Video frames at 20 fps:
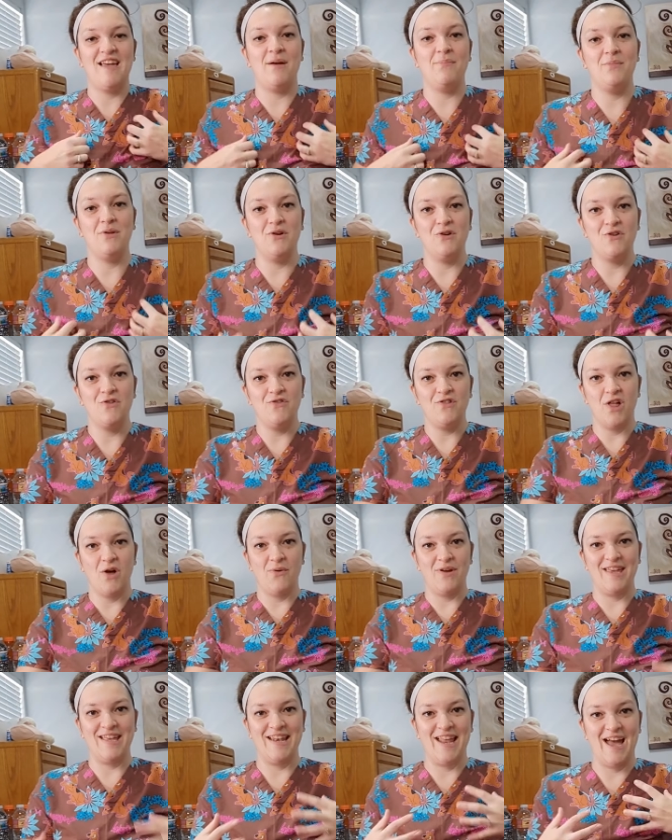that milk
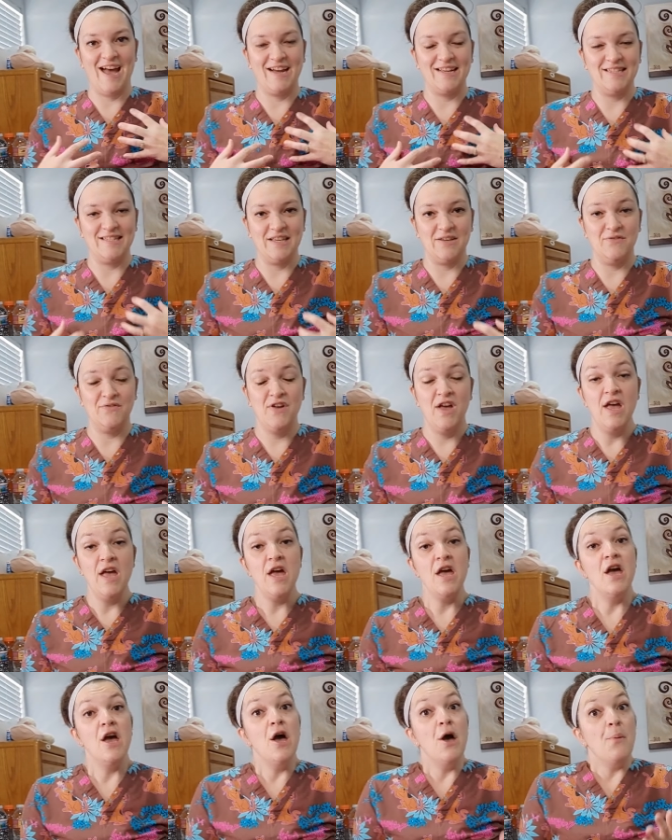flowing and active.
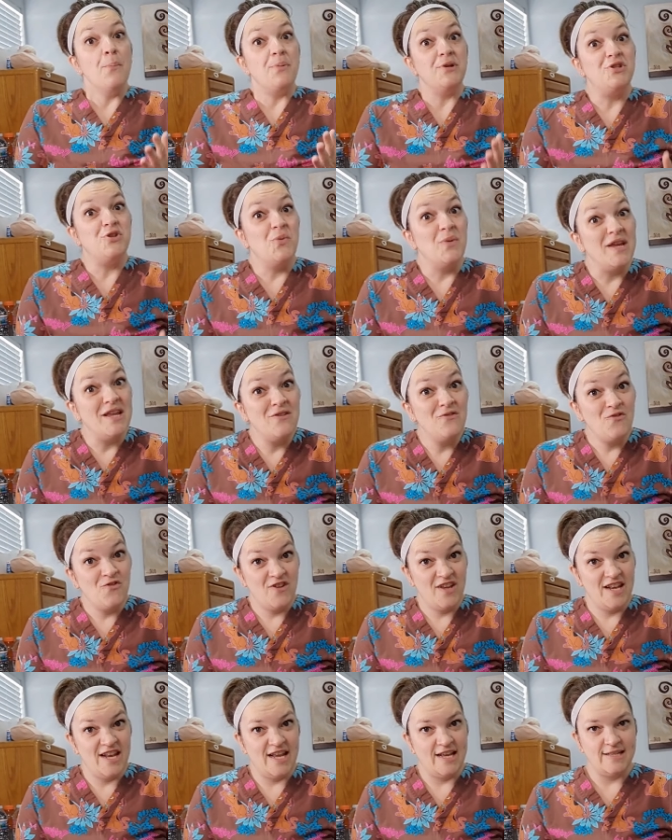Between
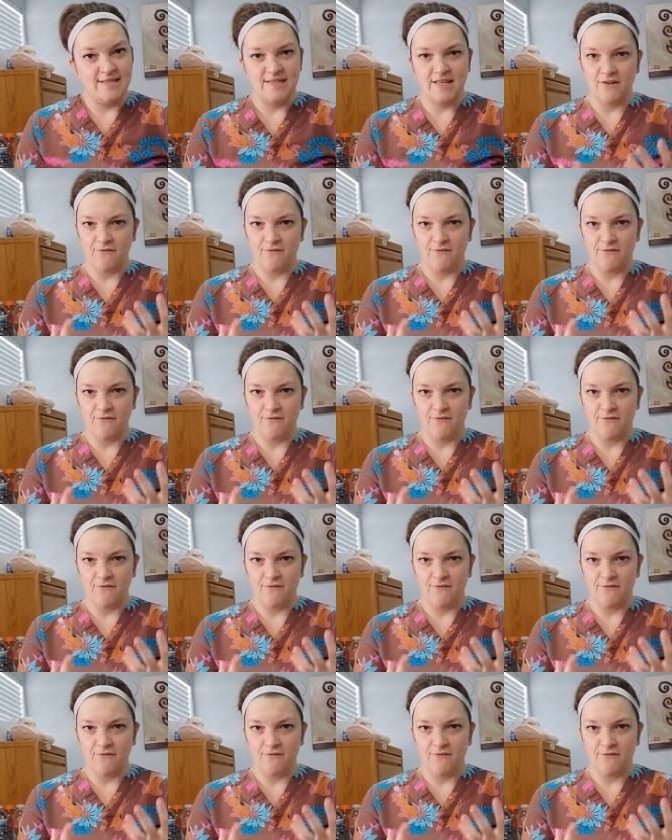feedings,